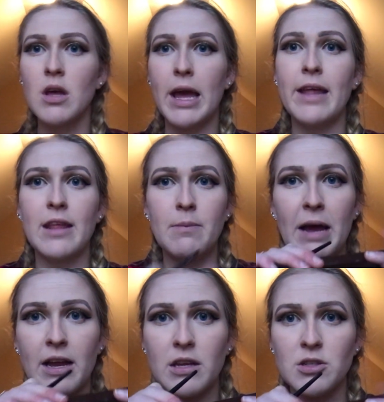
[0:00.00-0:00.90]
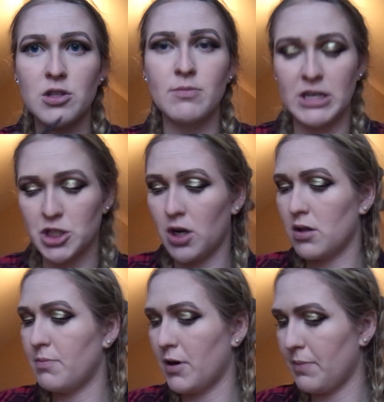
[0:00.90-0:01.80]
And then back into my
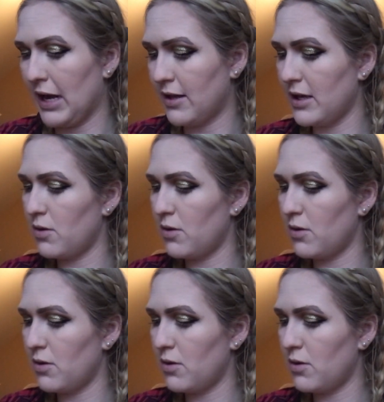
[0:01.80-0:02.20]
chocolate bar palette